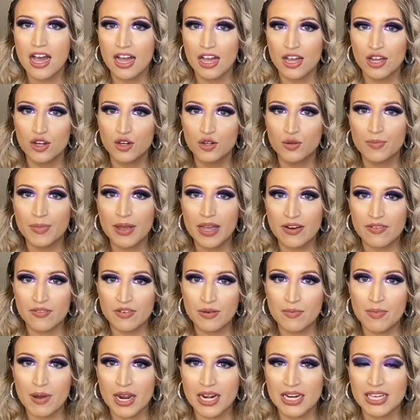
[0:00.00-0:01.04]
I hope
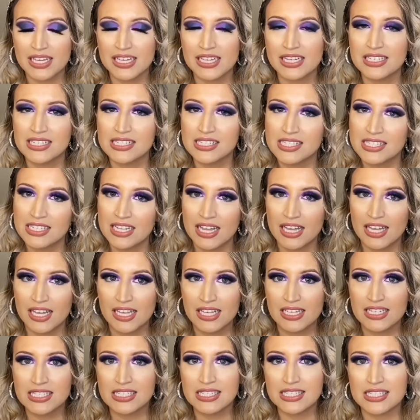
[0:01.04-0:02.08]
everybody is
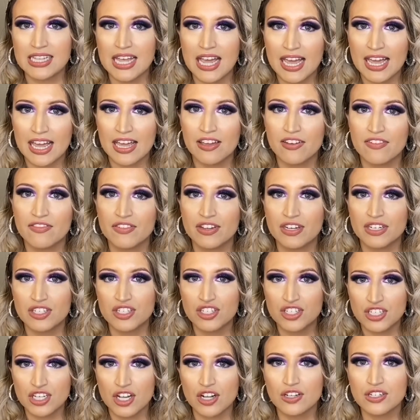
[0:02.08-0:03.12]
staying safe and
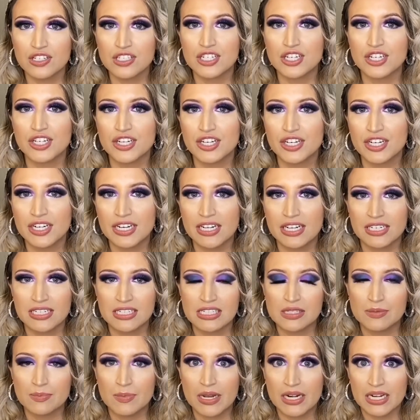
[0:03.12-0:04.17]
sheltered
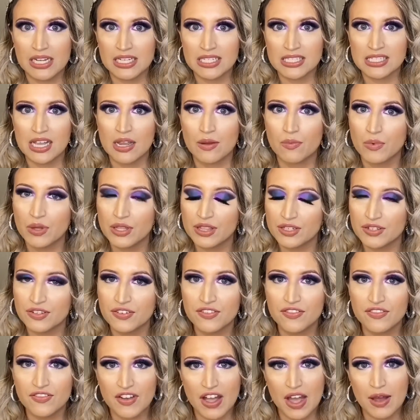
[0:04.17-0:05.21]
and spending time with their
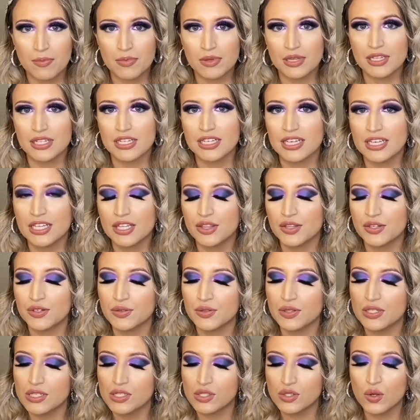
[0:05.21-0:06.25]
family
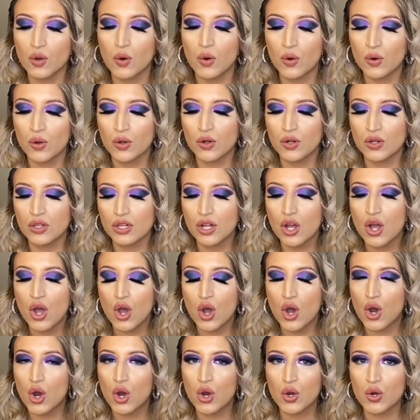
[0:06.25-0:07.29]
through this whole
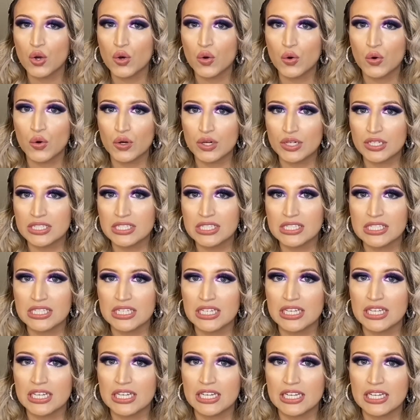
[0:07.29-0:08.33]

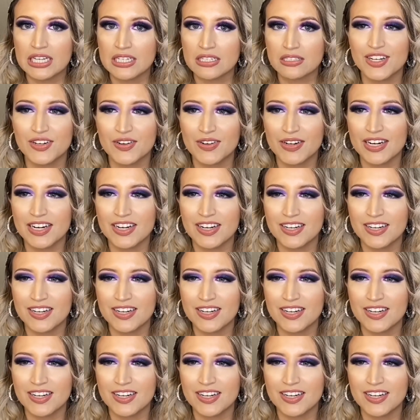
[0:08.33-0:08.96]
quarantine going